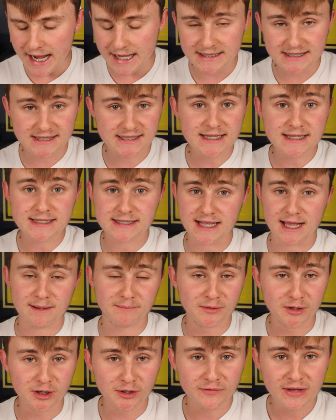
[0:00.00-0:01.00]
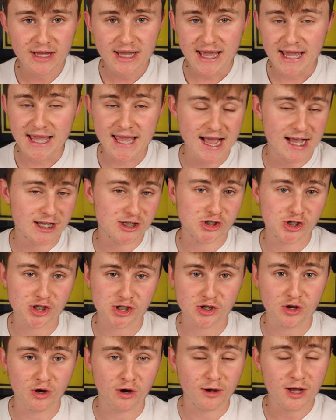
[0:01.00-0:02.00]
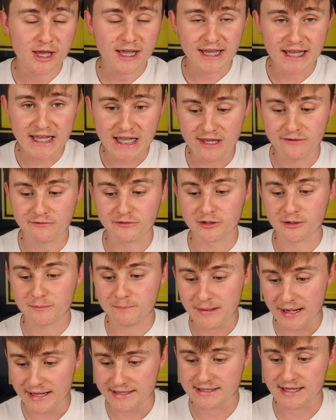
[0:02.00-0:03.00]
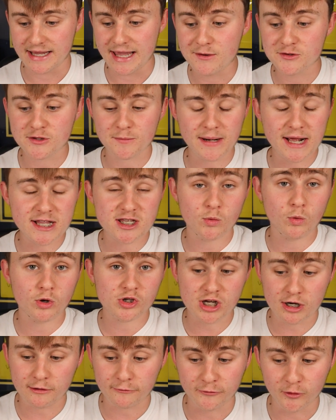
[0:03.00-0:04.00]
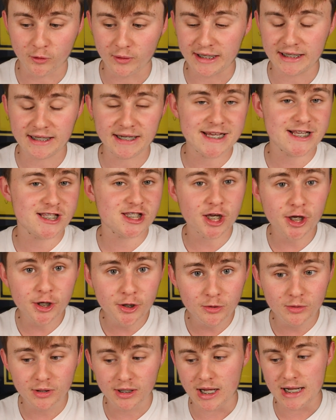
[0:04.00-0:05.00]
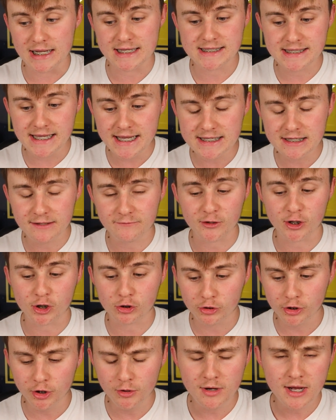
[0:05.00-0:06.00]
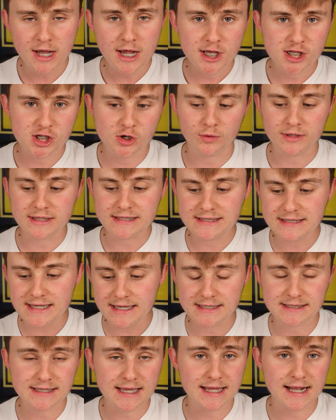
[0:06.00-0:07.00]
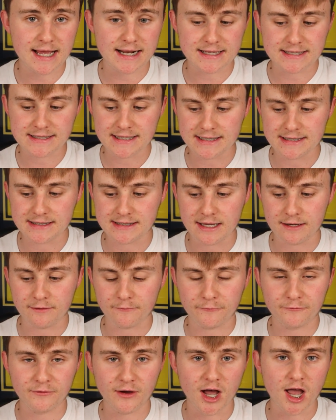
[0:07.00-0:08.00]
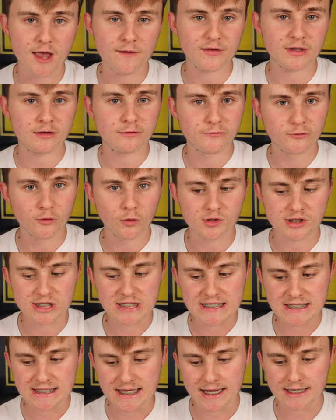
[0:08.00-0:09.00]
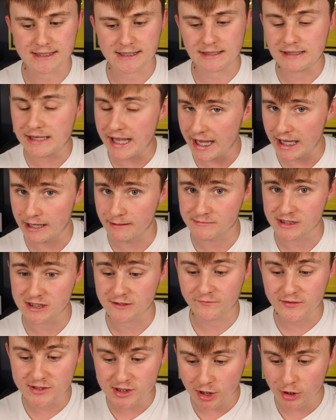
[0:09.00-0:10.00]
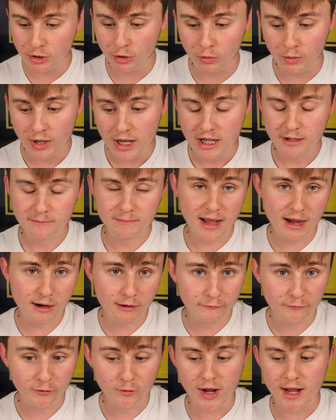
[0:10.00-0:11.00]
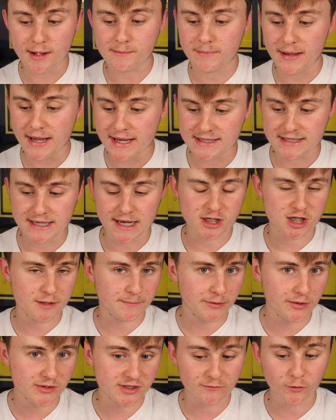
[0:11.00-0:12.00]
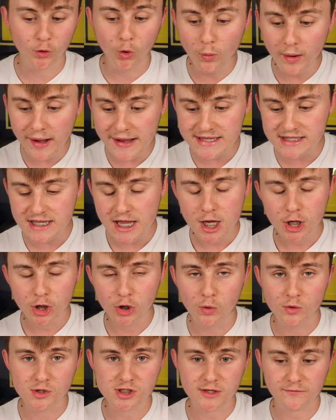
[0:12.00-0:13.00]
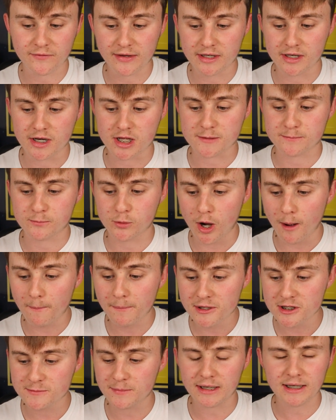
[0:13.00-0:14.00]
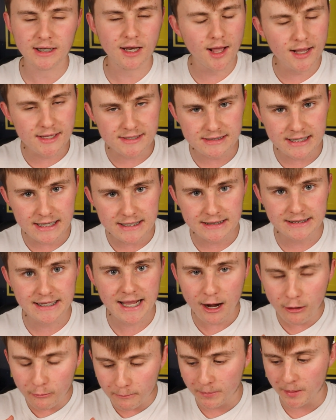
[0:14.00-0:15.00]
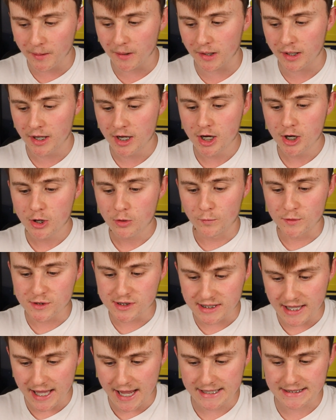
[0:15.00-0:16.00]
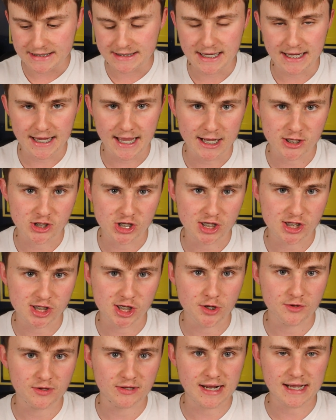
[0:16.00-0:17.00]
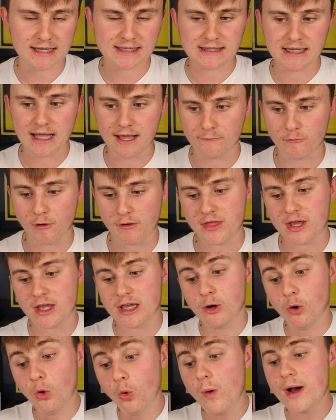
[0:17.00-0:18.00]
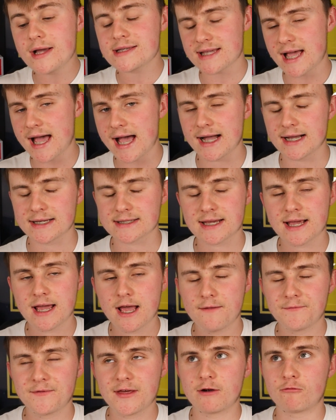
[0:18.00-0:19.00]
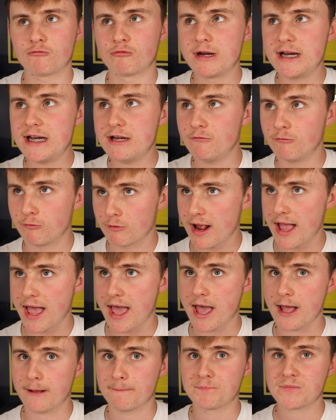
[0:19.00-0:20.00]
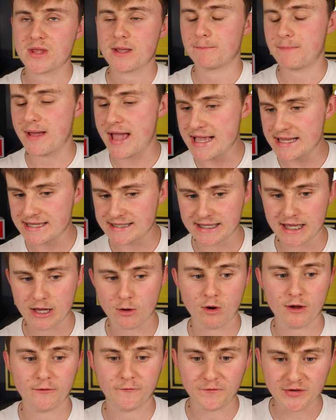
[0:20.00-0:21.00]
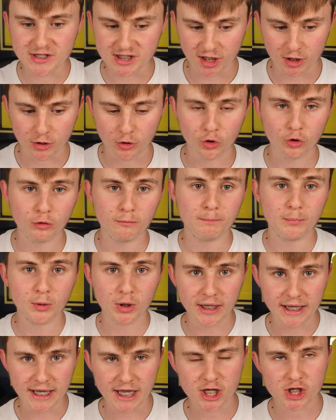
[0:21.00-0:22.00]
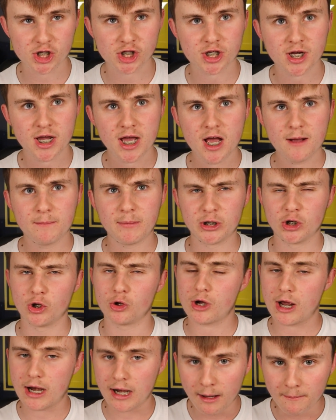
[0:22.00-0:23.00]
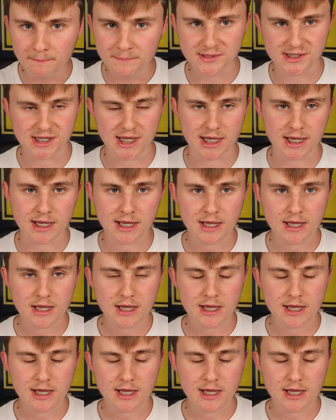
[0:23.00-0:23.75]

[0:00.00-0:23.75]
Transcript: and since that move, he has just got even better. He was a player to watch out for in League Two last season for Crewe, scoring 16 and assisting 5 in 46 games. His physical, powerful and pacey attributes have always caused defenders problems, but last season the output was there to take Agyei to the next level. I think he always had that really rare, pacey, quite physical, bullyish, but not clumsy